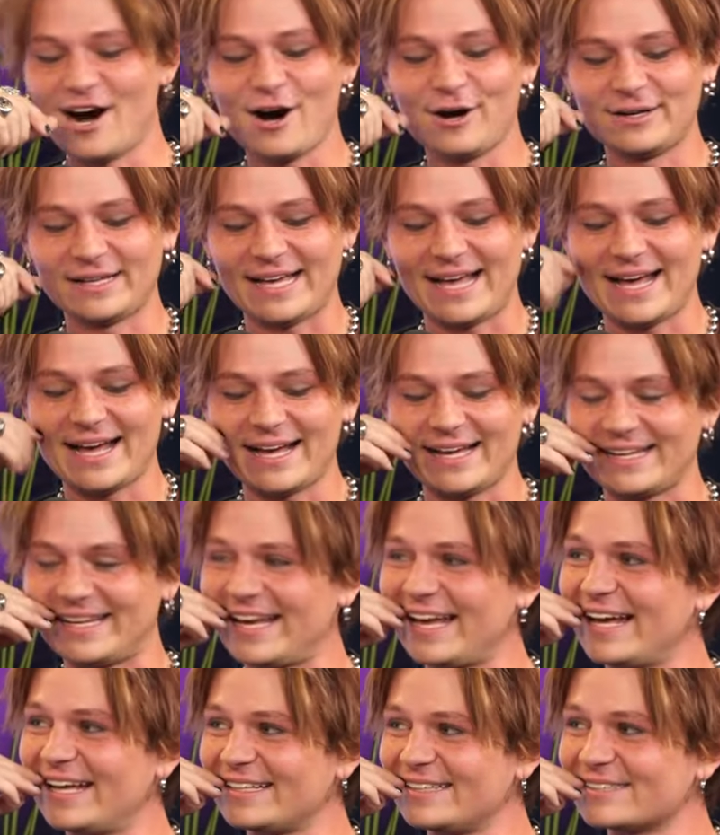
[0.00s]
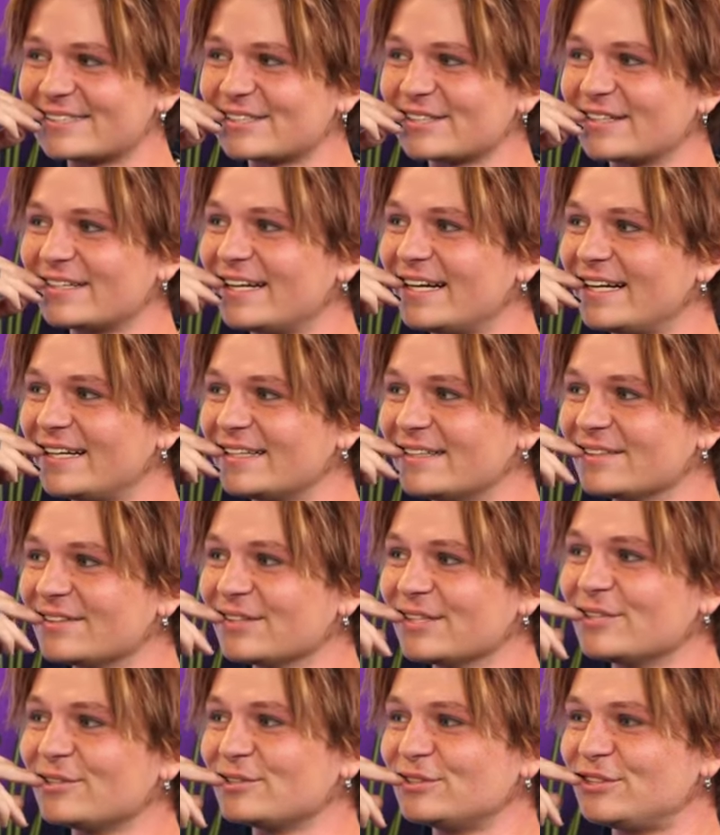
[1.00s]
Oh yeah. These are
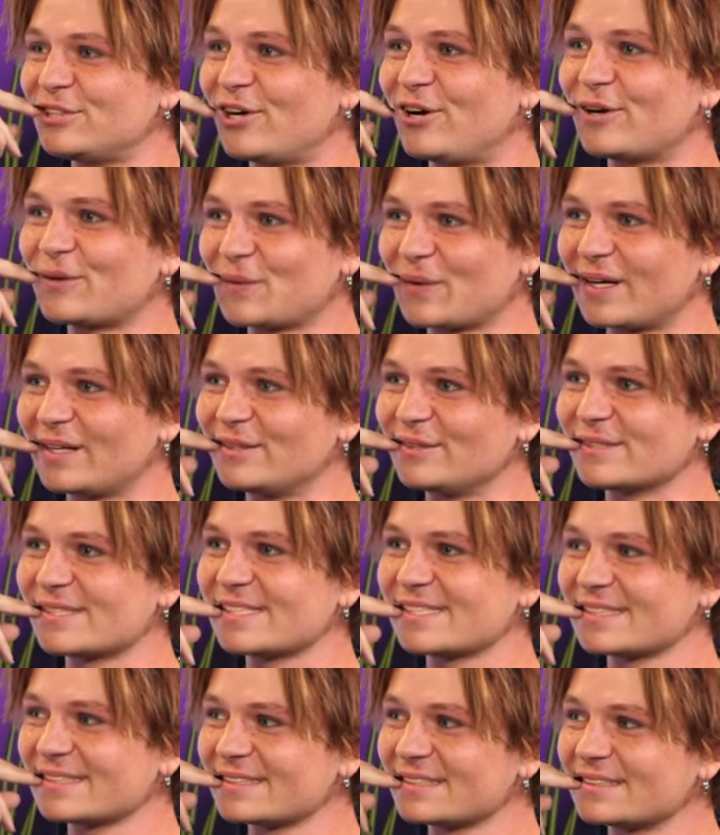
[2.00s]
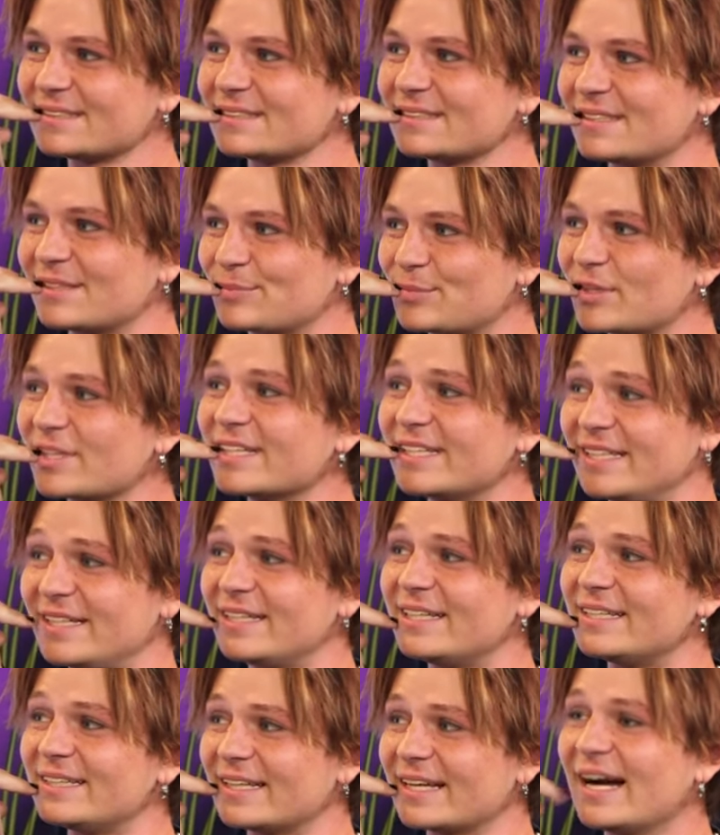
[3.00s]
Lil Jon rails. They're pretty good.